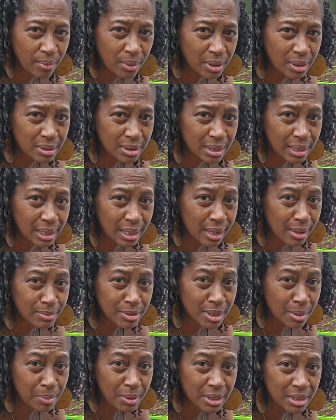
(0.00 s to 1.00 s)
when it
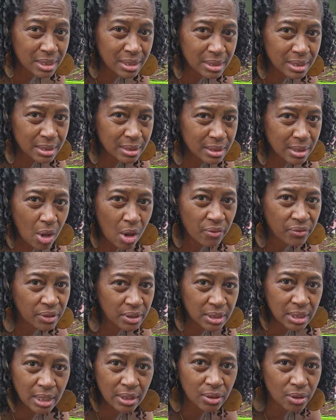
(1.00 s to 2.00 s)
comes up and it's soft and
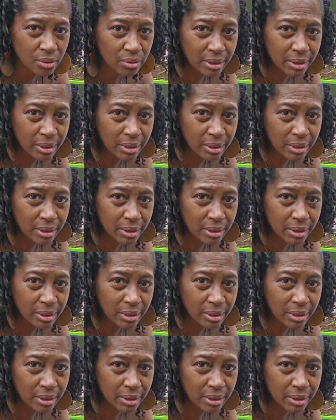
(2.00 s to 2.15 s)
tender.